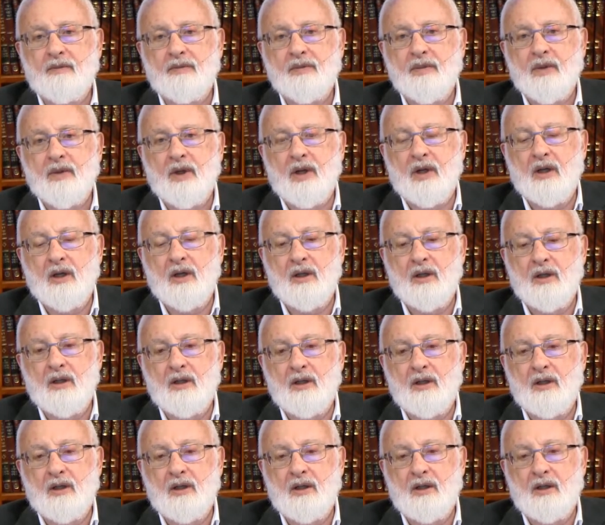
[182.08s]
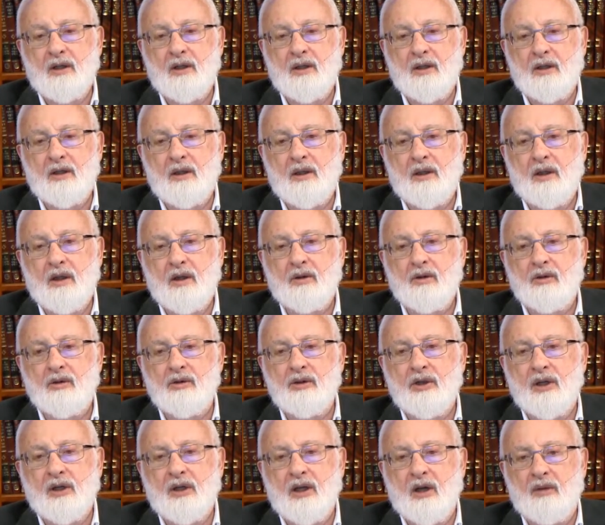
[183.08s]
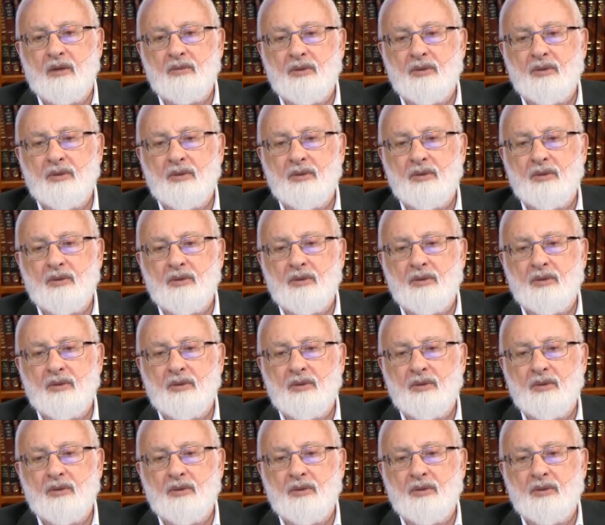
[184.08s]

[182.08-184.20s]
And it's also very important for